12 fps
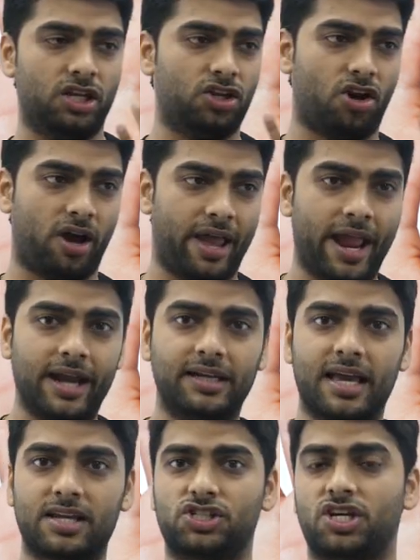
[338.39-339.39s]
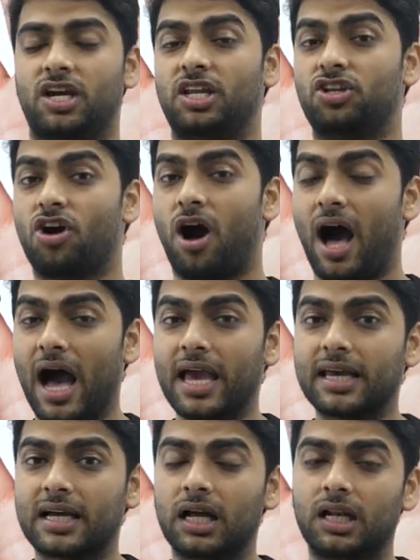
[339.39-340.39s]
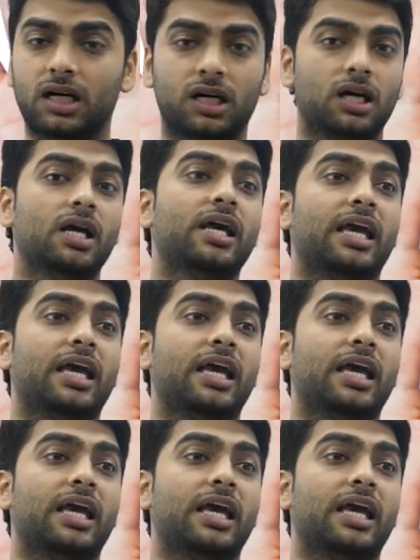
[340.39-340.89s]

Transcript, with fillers: in your hair texture, in your eye color,